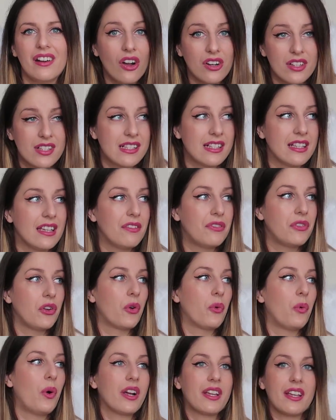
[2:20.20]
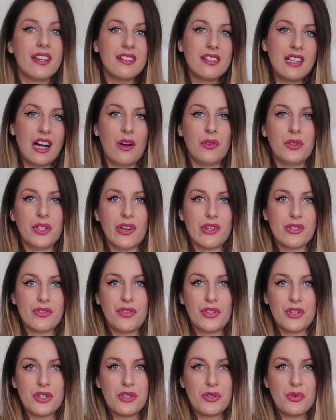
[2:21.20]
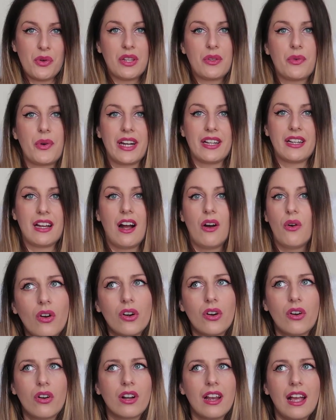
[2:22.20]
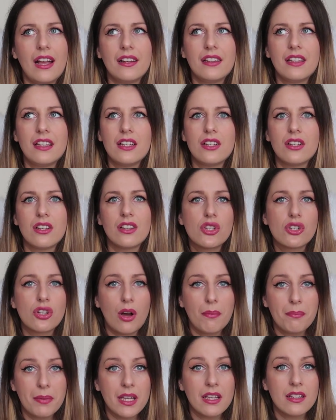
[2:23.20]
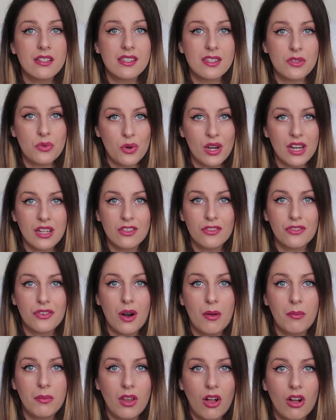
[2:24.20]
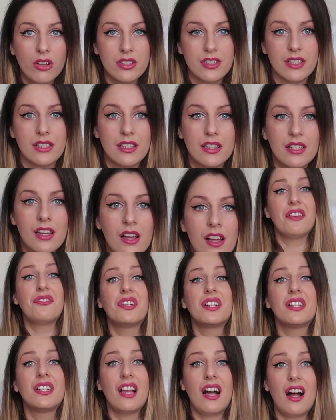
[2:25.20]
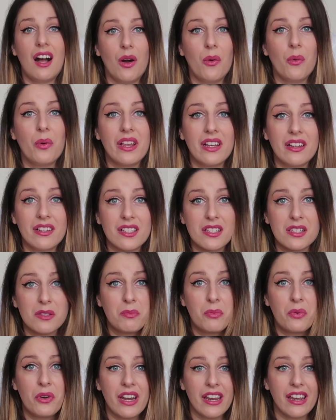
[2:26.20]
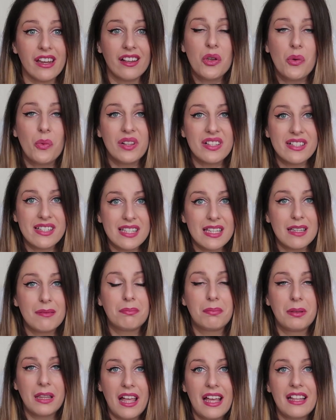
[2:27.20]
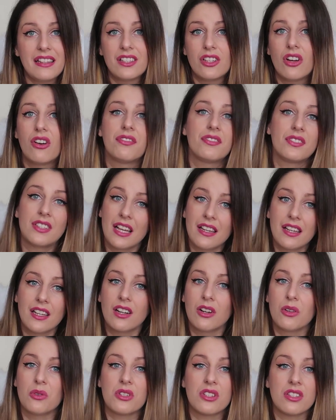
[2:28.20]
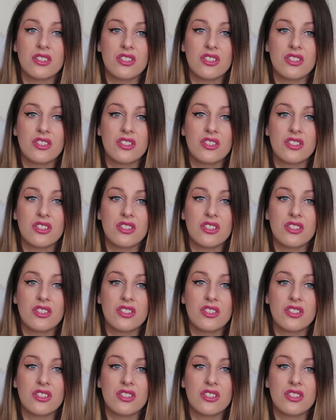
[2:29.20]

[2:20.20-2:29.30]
Honestly, if you're walking down the Oxford Street right now or on any shopping street from London, even now in the spring, you will see plenty of Teddy Coat